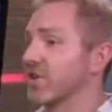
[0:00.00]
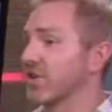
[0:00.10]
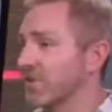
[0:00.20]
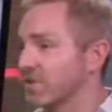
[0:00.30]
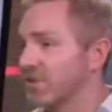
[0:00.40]
good
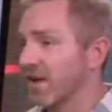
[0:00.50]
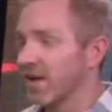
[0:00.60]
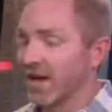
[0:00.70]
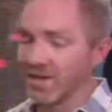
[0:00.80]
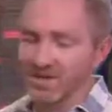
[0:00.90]
news.
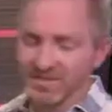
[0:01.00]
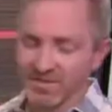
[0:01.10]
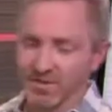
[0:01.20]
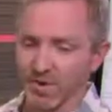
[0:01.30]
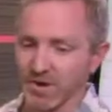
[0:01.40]
And this
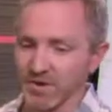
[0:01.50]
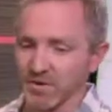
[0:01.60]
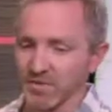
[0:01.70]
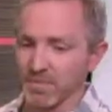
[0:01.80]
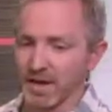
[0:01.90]
isn't great
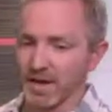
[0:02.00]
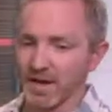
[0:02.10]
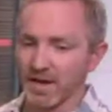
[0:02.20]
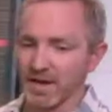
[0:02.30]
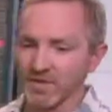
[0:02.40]
news, but
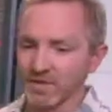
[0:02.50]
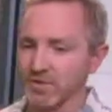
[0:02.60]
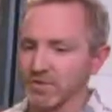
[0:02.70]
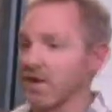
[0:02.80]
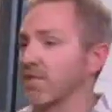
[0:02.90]
it is
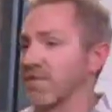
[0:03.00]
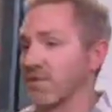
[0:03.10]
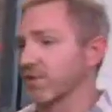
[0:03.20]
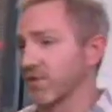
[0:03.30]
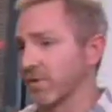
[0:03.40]
news of the future,